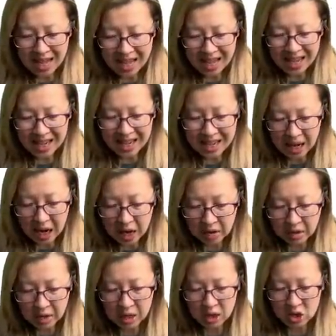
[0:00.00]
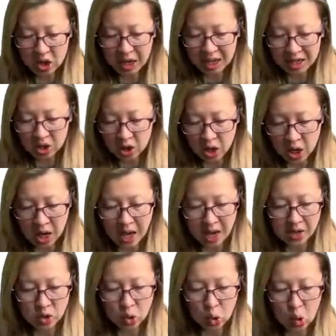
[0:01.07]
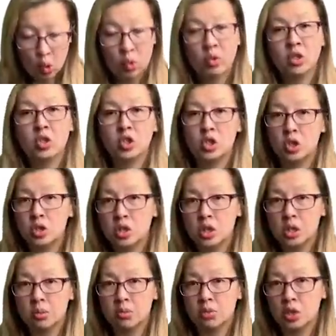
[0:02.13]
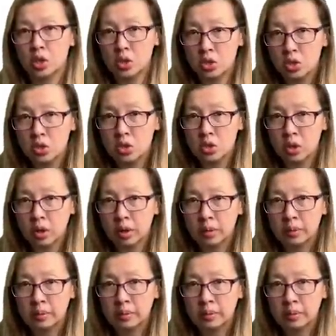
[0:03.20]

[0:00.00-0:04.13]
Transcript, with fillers: encourage, entice, or induce them to do so.